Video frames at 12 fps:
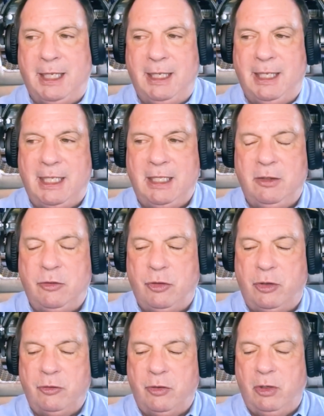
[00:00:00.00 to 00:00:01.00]
getting the
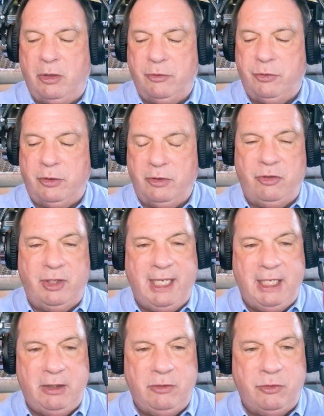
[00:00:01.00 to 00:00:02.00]
church culture to
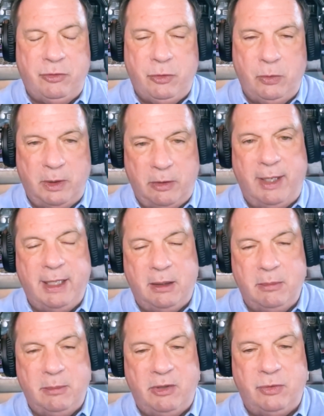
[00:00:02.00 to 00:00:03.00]
change to a Great
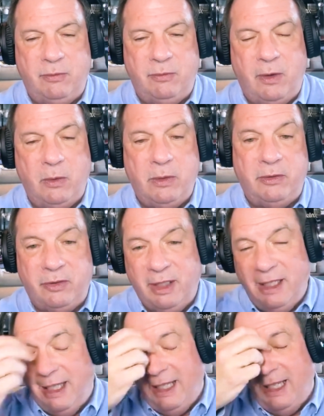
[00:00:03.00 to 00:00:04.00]
Commission focus.